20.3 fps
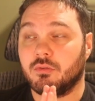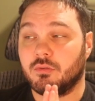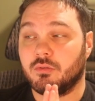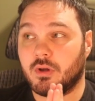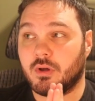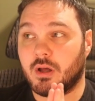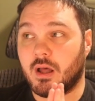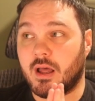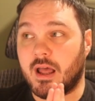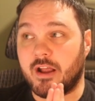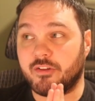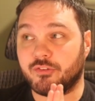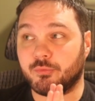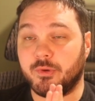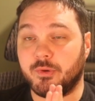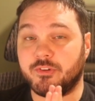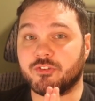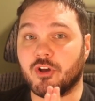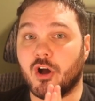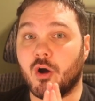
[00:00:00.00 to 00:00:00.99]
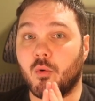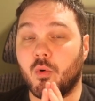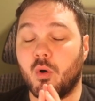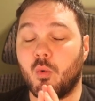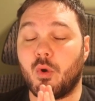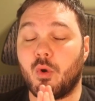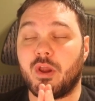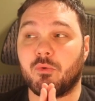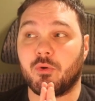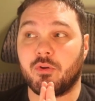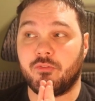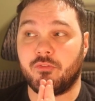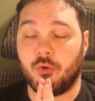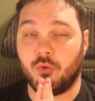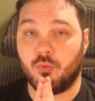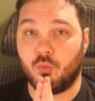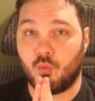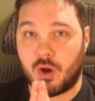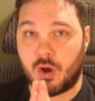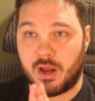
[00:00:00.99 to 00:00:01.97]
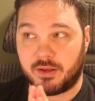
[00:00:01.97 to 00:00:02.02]
as we saw when we
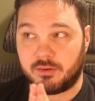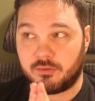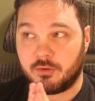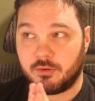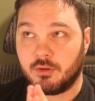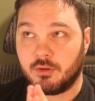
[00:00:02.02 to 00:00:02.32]
reviewed white.